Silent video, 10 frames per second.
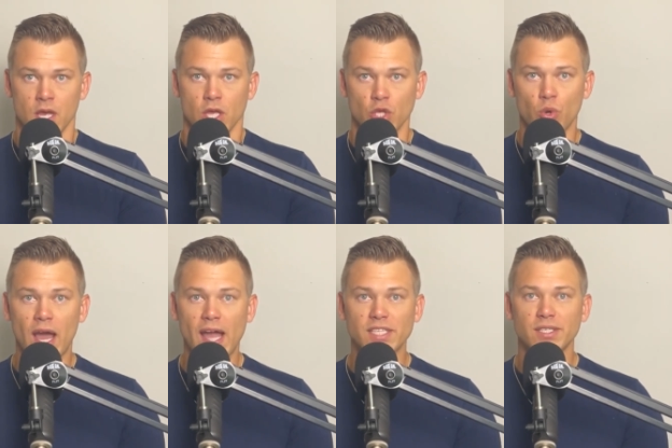You will
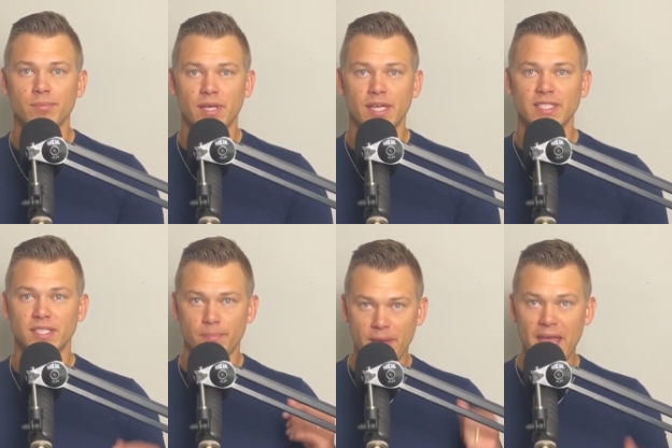actually begin to
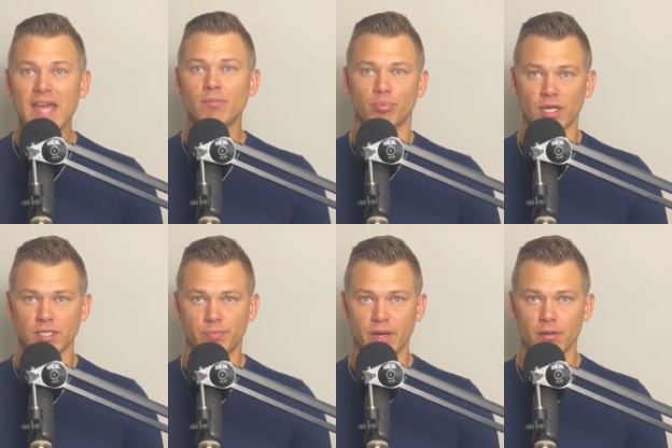demand
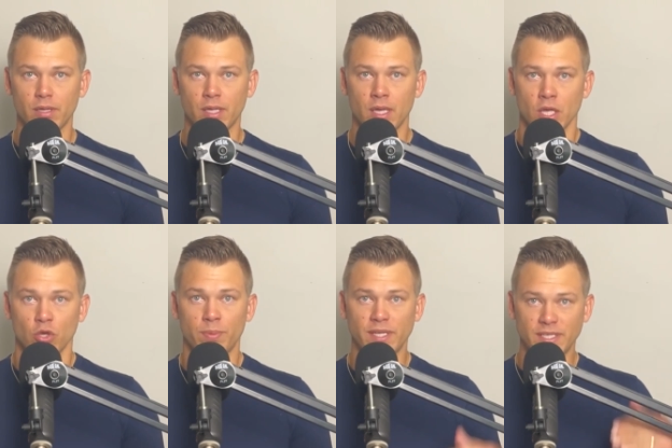prosperity.
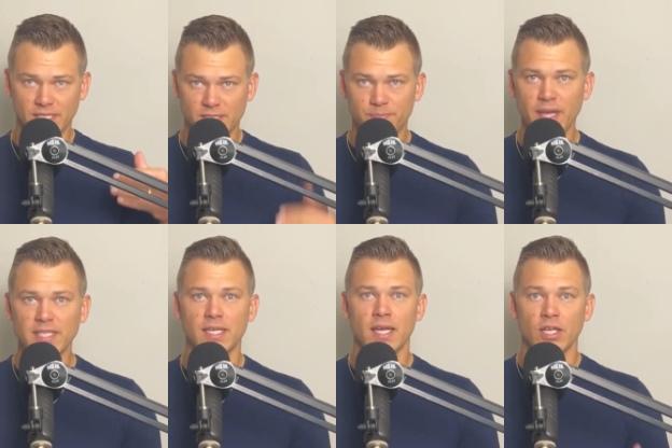You'll begin to
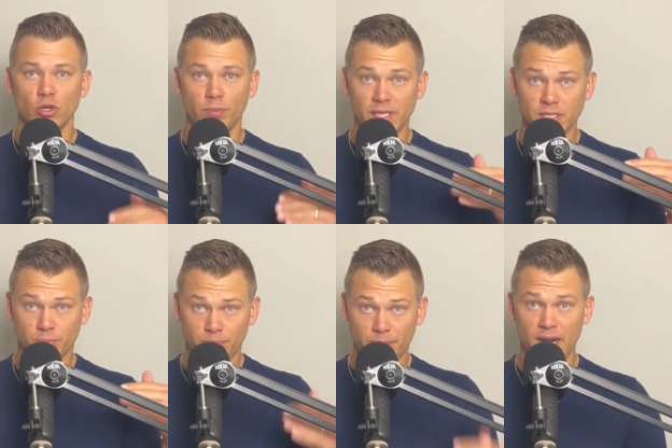expect it. You'll begin to
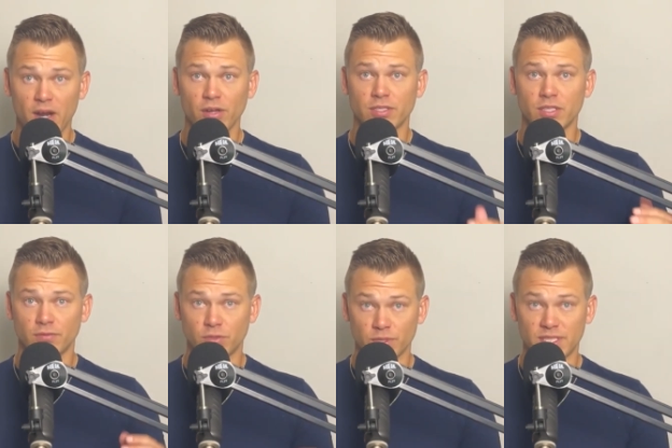prepare
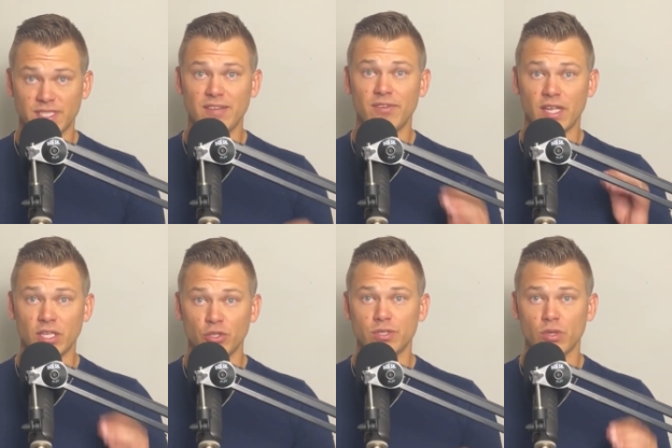yourself to receive it and
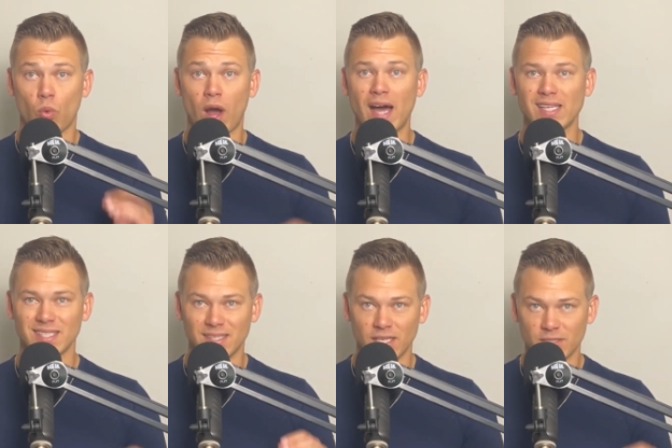use it
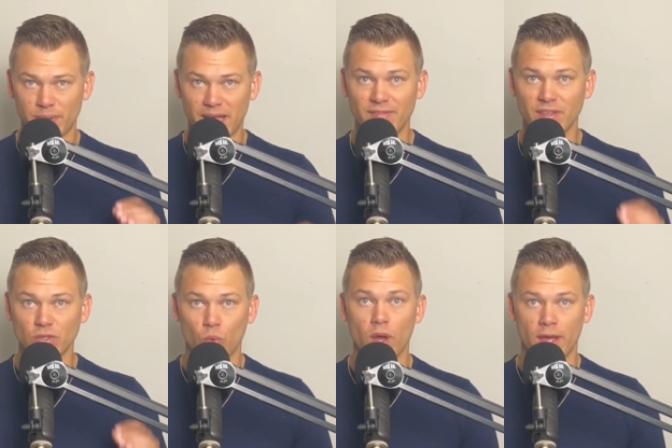wisely, thus paving the
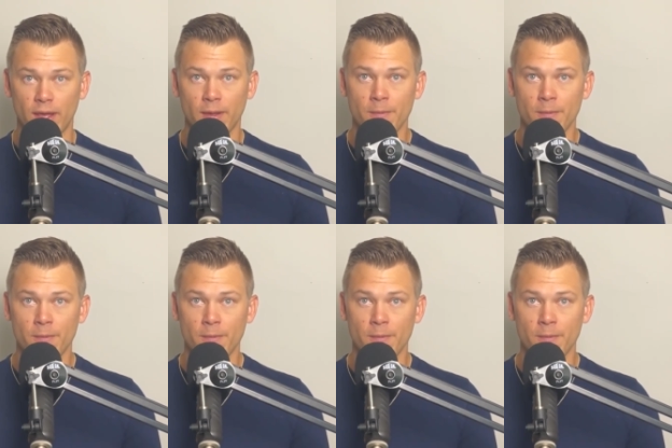way